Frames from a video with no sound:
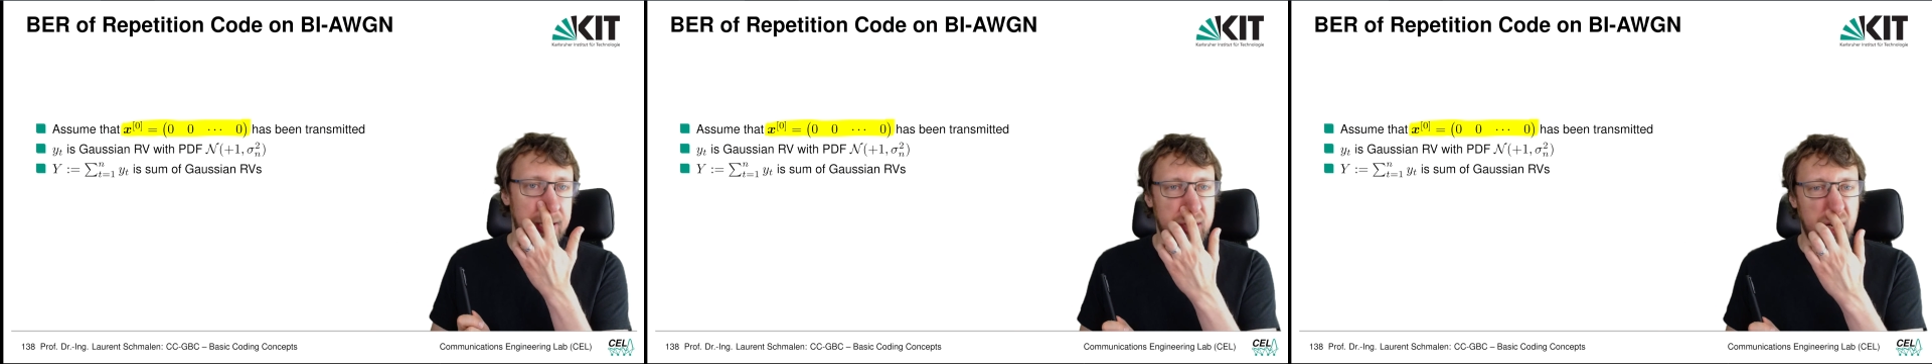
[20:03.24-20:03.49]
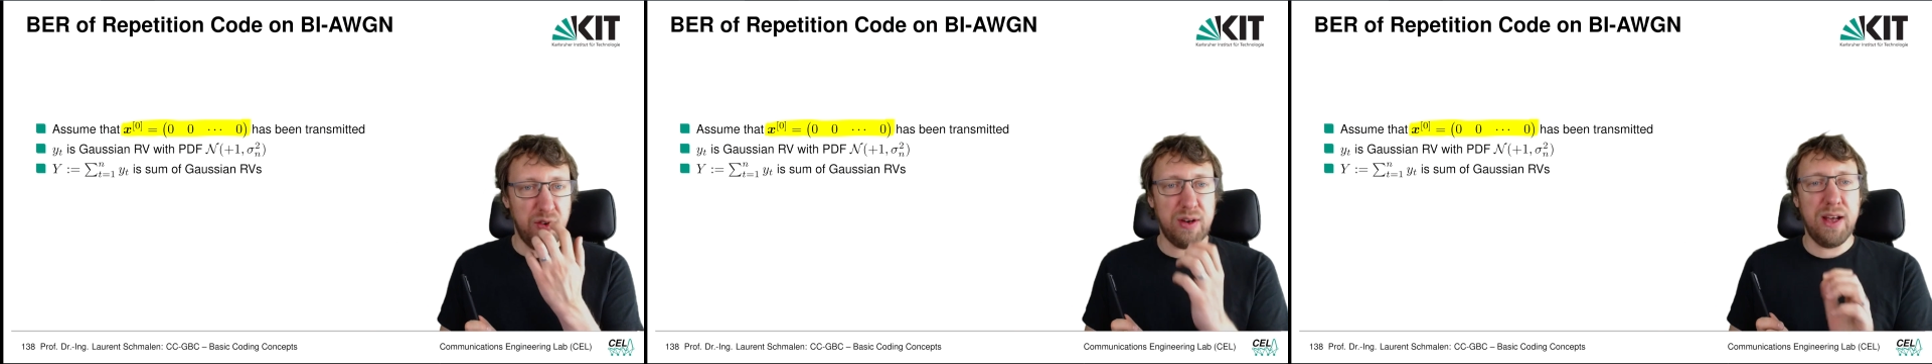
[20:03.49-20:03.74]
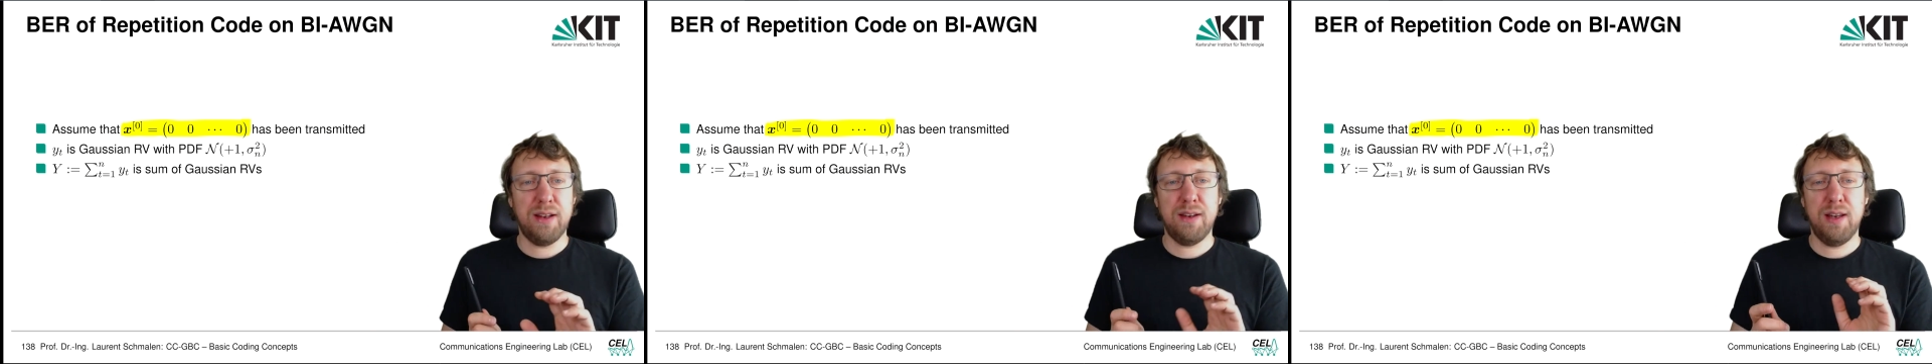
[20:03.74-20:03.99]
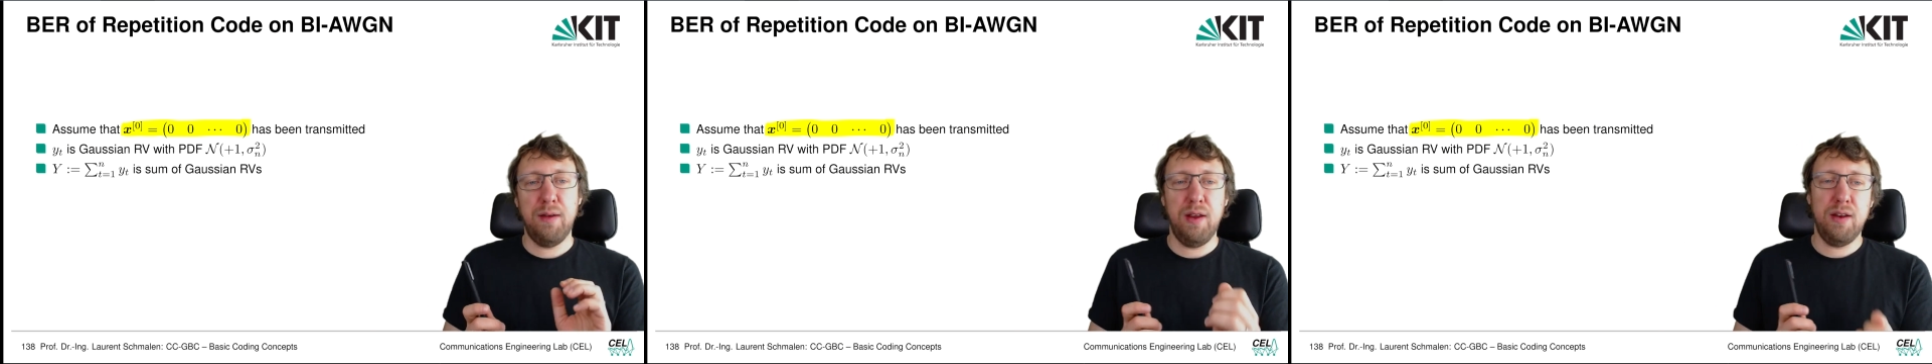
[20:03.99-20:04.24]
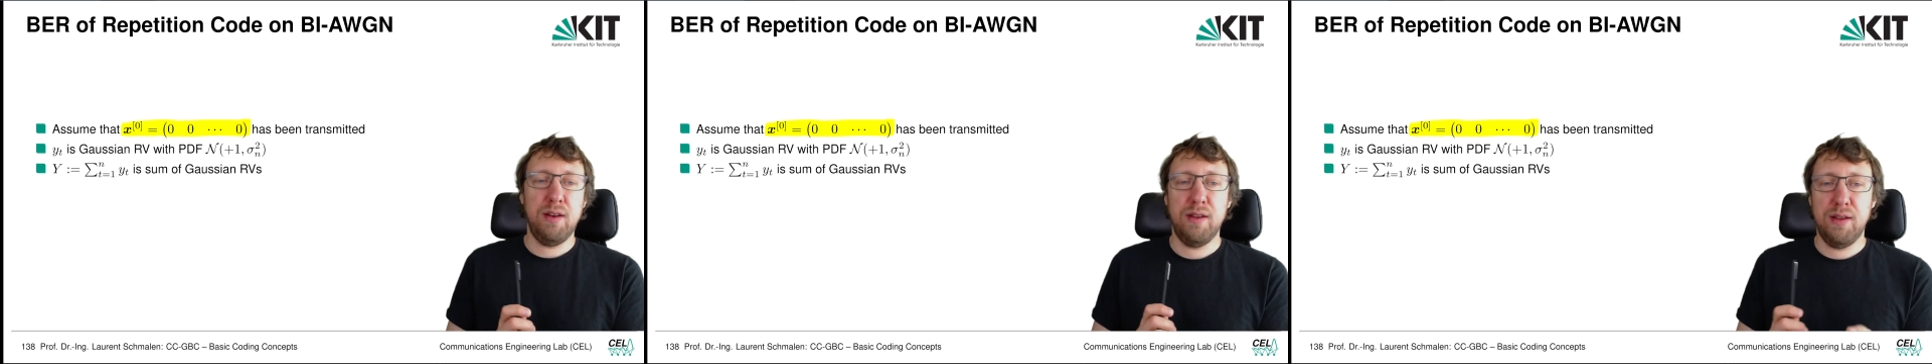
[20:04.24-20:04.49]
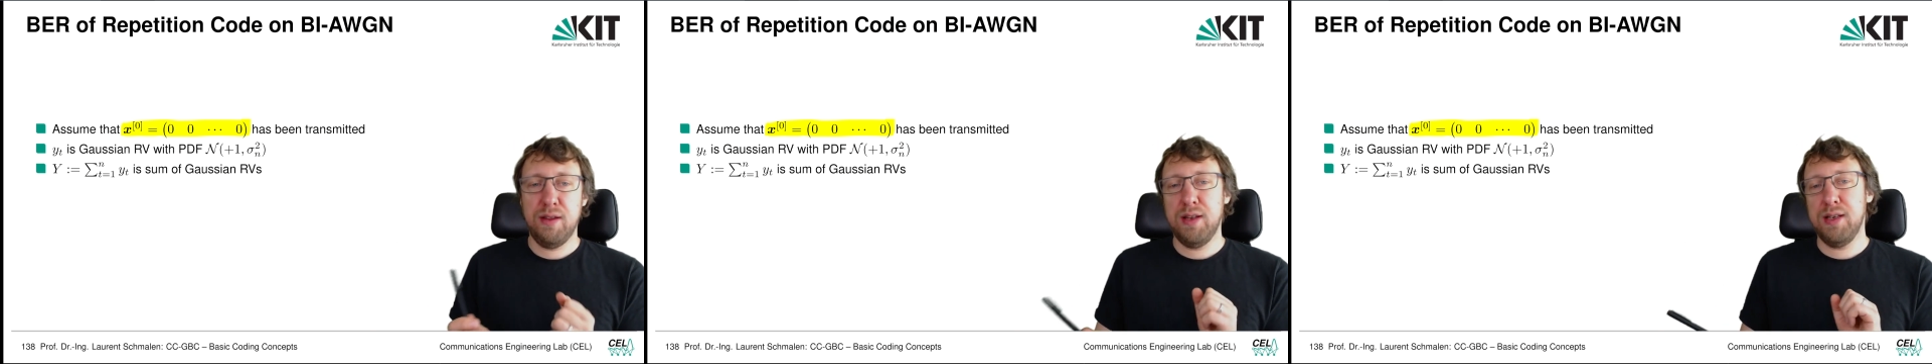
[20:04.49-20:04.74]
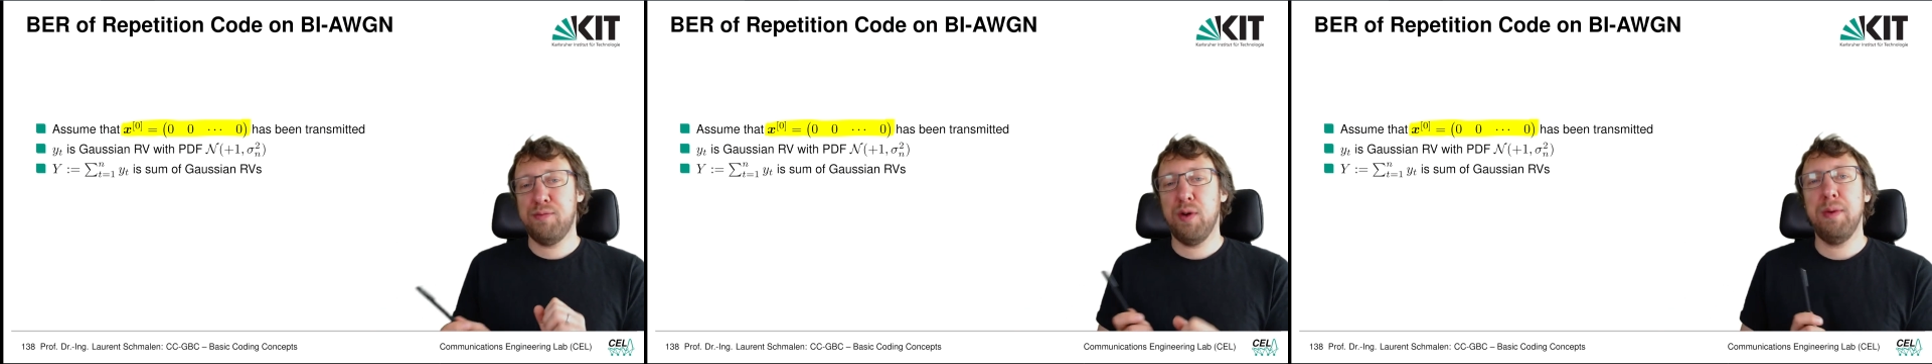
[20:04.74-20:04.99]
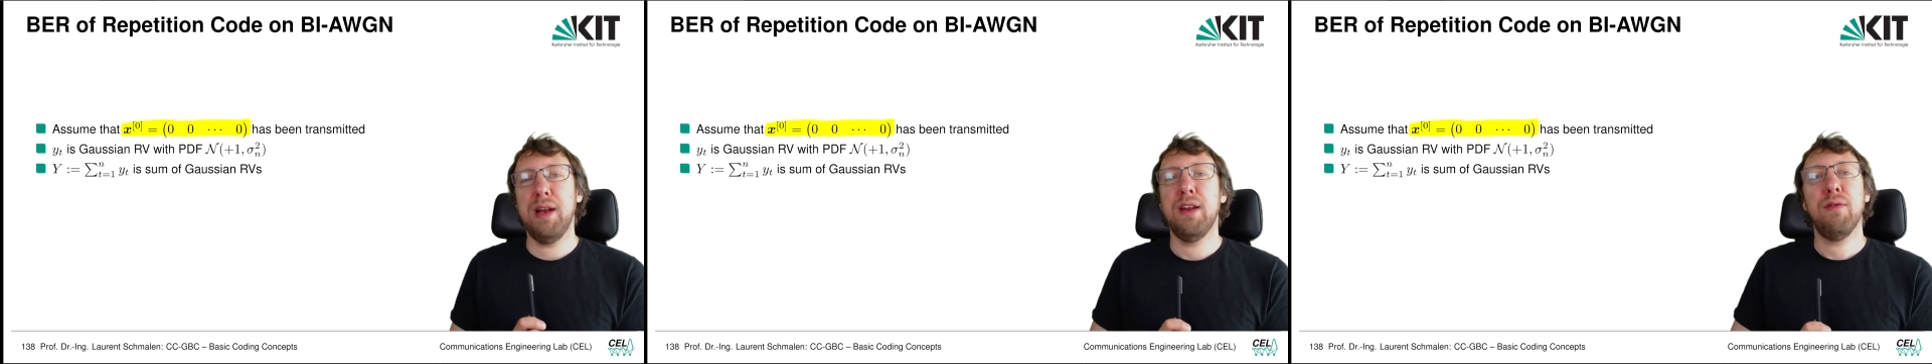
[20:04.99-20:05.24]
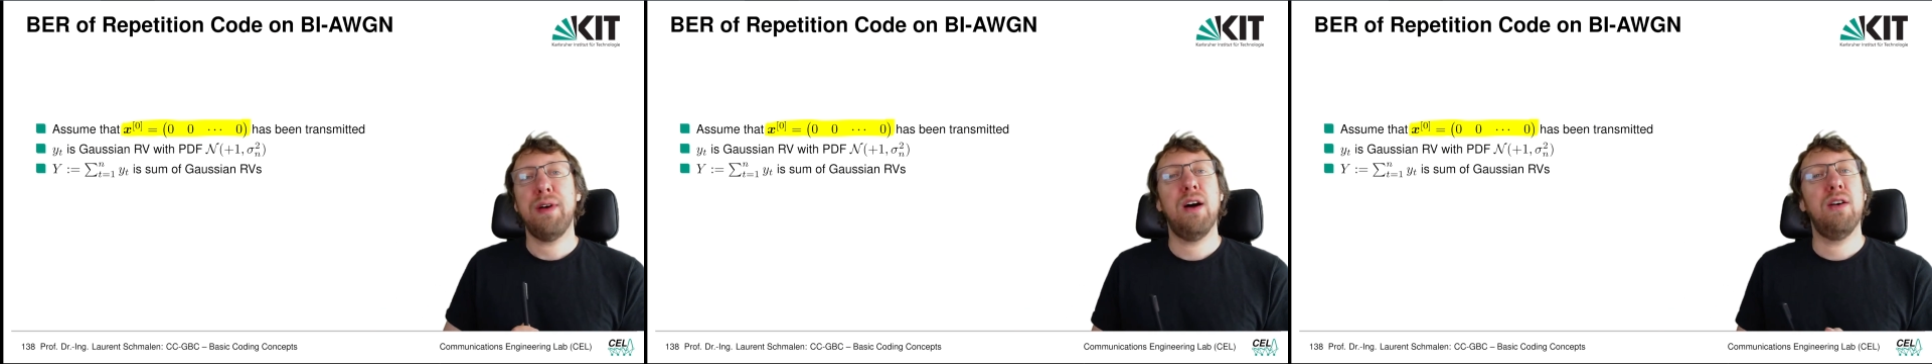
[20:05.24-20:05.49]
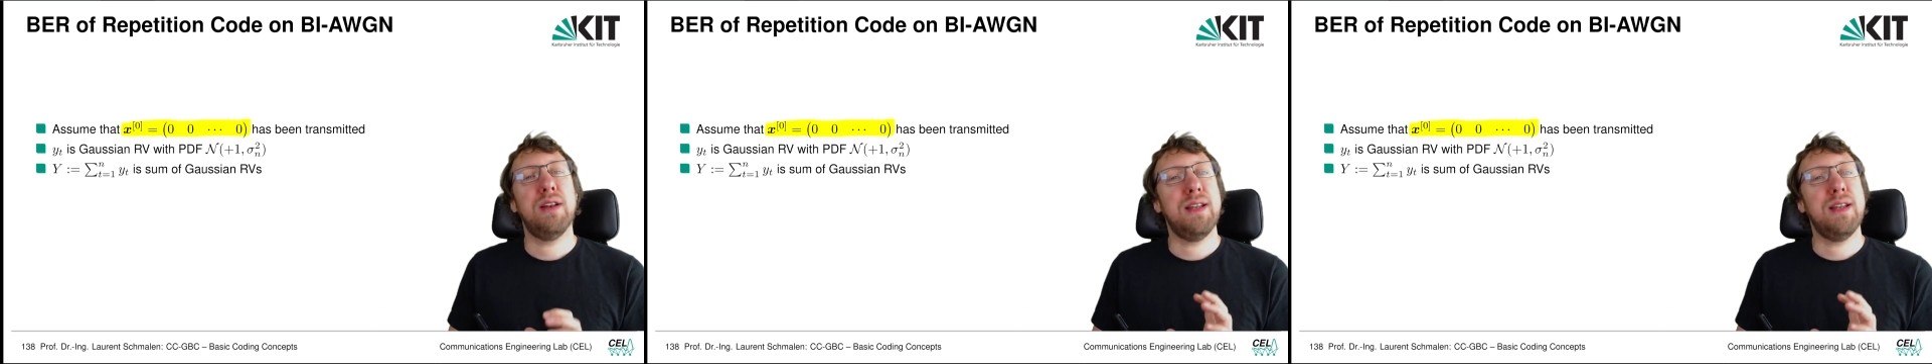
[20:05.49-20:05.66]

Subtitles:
show that this probability of error